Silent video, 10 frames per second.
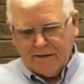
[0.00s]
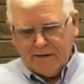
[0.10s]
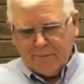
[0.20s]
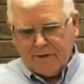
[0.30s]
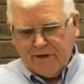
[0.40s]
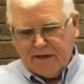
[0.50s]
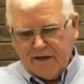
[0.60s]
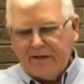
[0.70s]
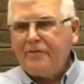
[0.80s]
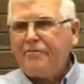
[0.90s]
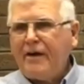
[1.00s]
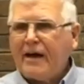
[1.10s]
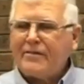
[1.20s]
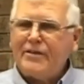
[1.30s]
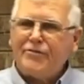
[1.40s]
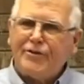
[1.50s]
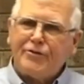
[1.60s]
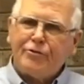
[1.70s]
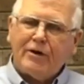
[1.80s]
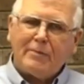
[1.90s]
particularly the fact that the
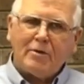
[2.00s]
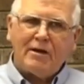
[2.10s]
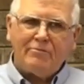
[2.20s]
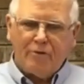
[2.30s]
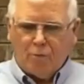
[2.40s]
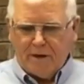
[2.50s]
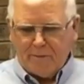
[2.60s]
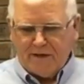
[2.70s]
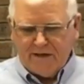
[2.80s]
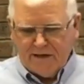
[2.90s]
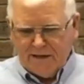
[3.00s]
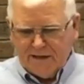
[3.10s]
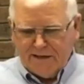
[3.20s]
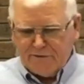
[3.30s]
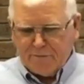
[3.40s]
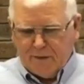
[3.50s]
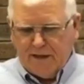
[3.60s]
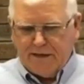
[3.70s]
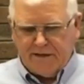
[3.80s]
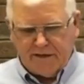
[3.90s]
treble of the women is
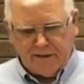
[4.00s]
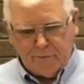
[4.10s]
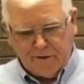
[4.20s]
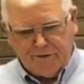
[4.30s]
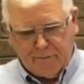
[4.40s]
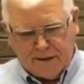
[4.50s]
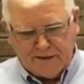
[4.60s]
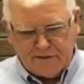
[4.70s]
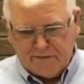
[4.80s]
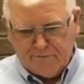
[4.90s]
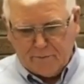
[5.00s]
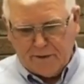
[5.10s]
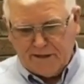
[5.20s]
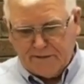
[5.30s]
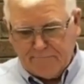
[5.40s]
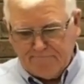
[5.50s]
blending with the bass of the men.